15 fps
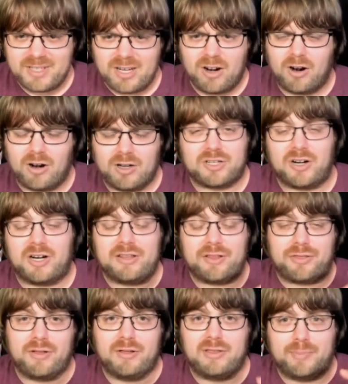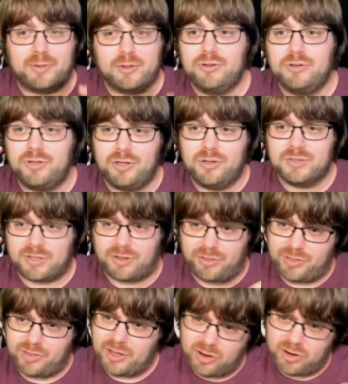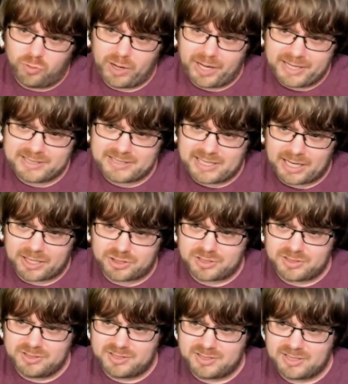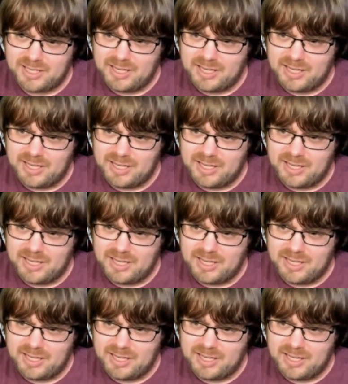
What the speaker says: the blue hues are thinner wing sections,